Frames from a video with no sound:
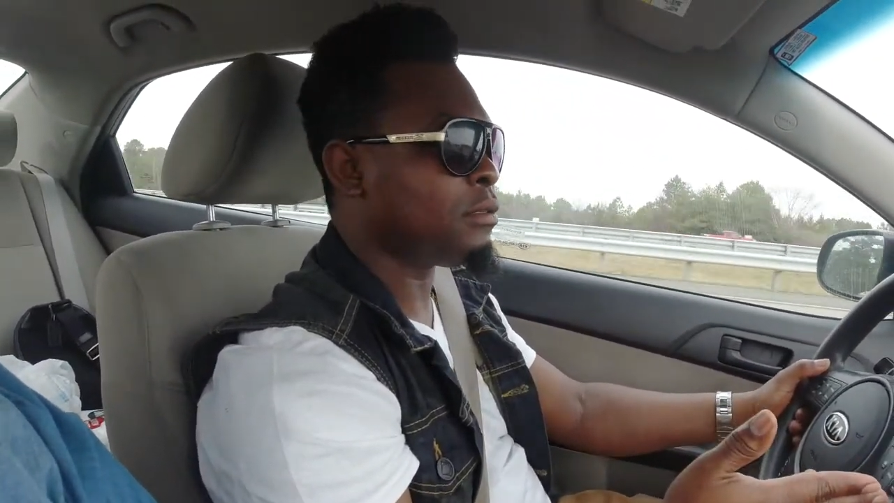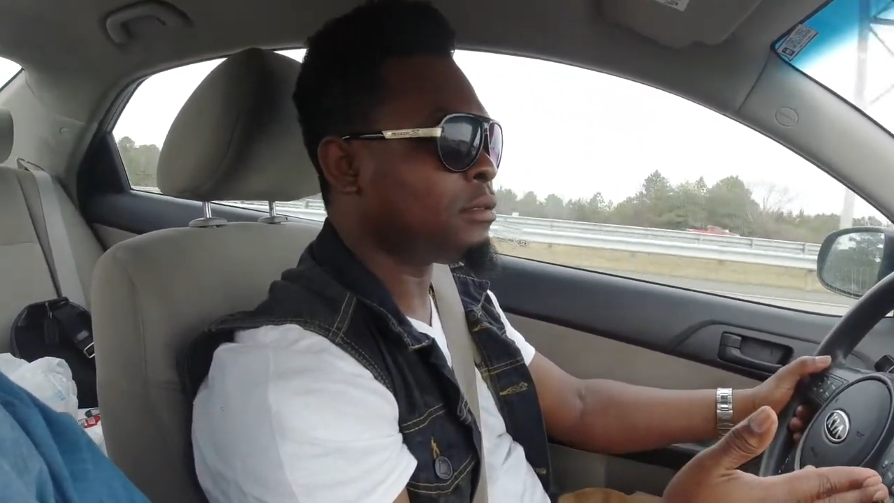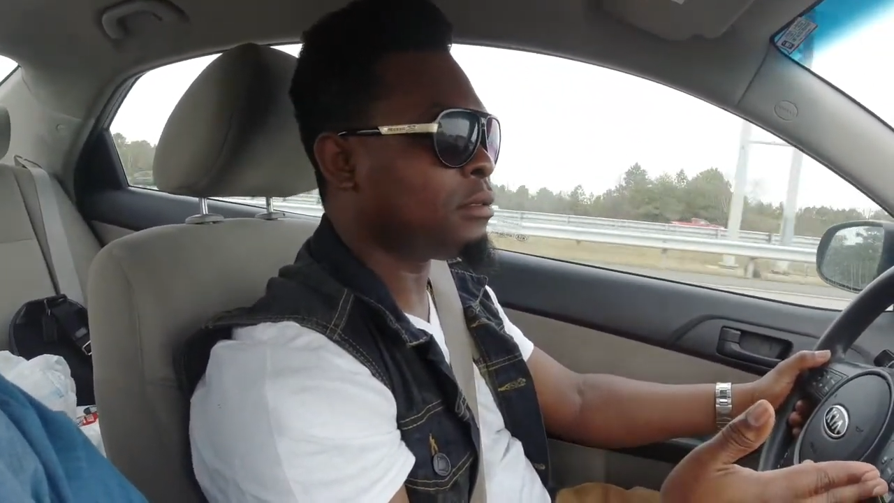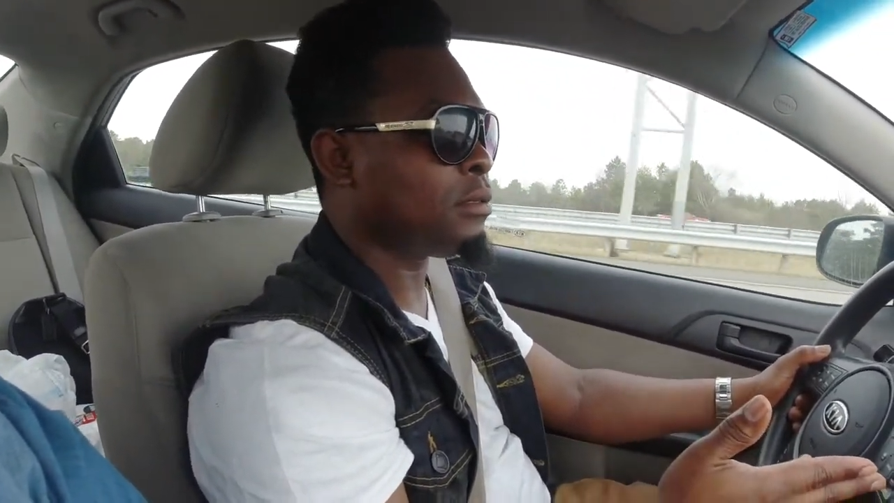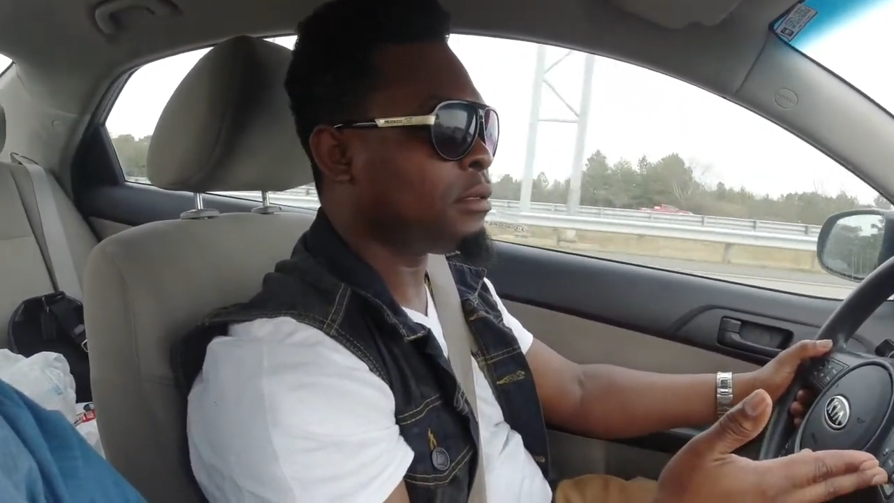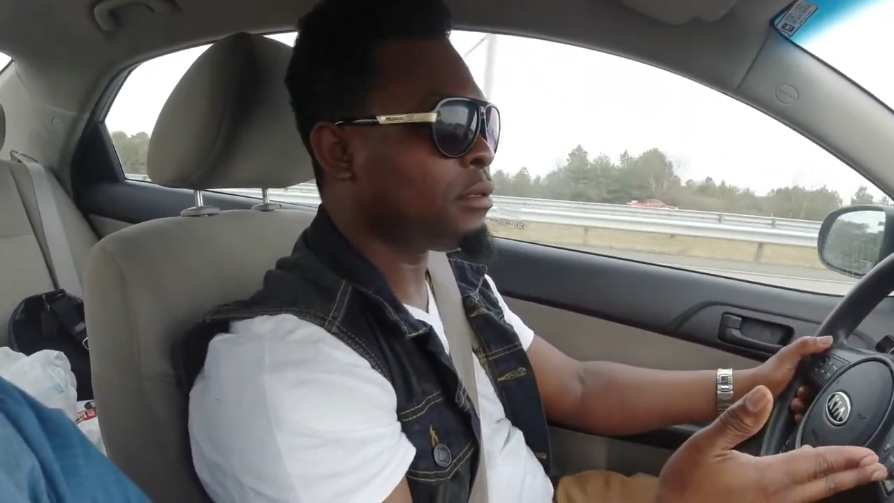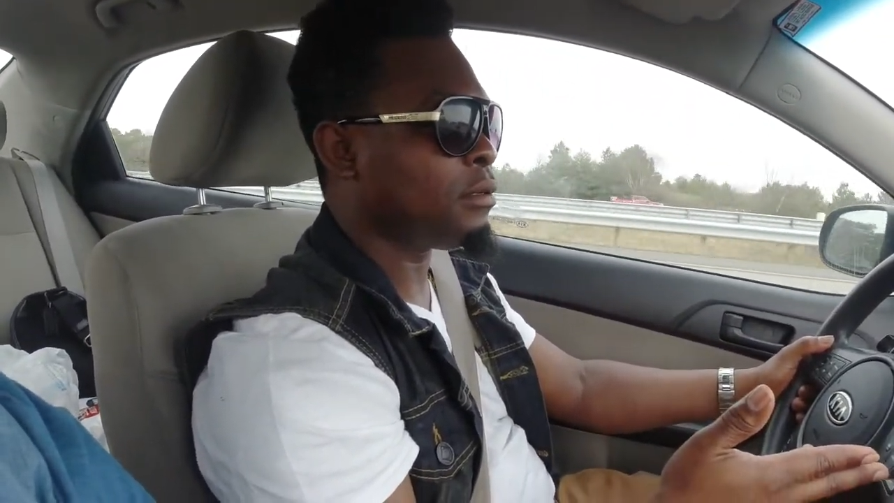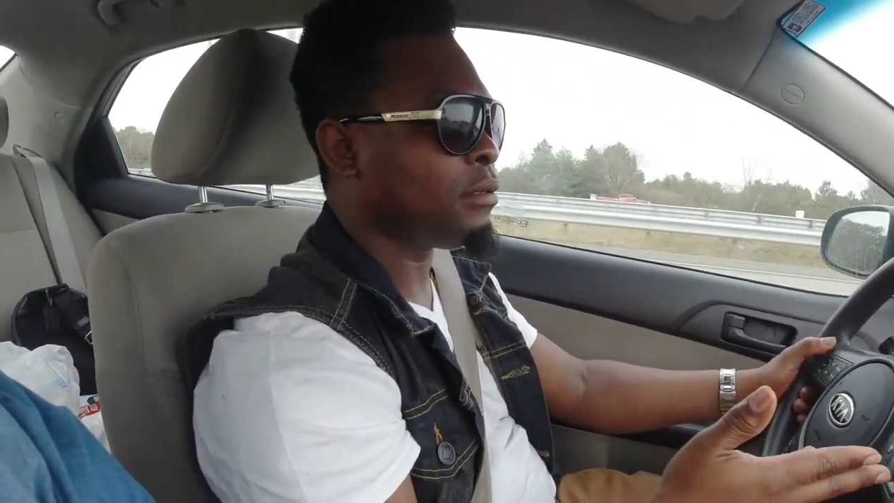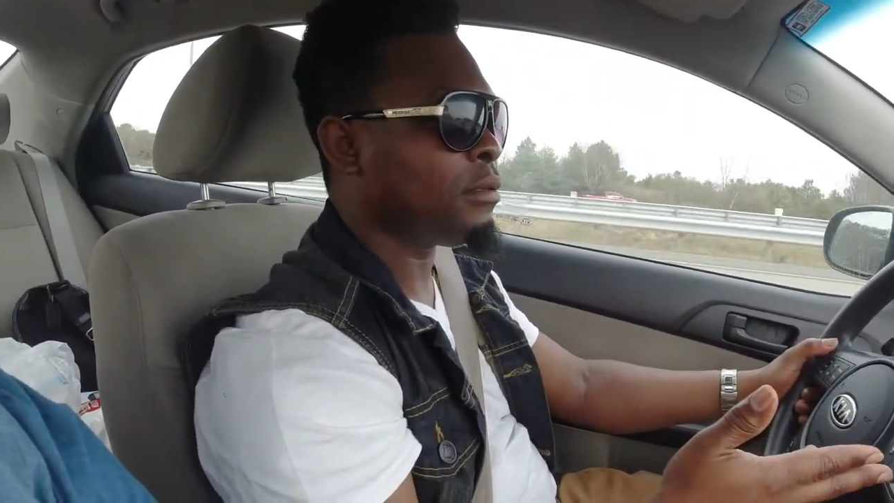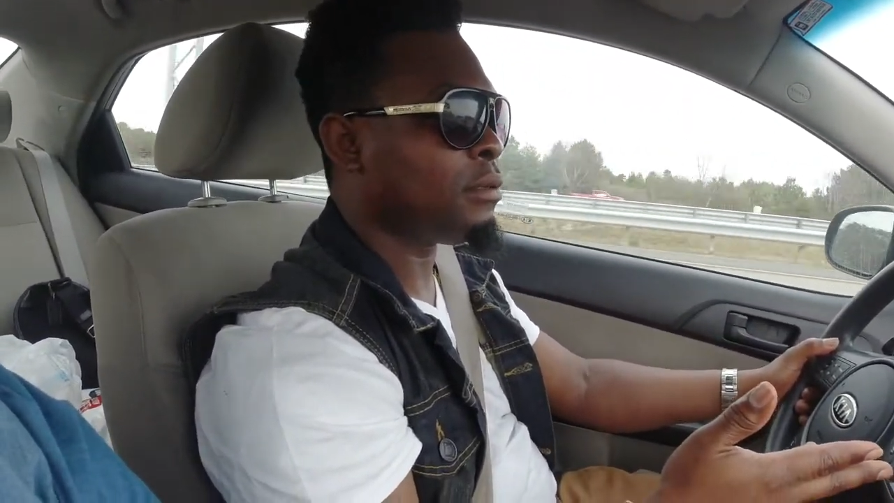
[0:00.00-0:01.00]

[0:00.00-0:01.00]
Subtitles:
This is not Annapolis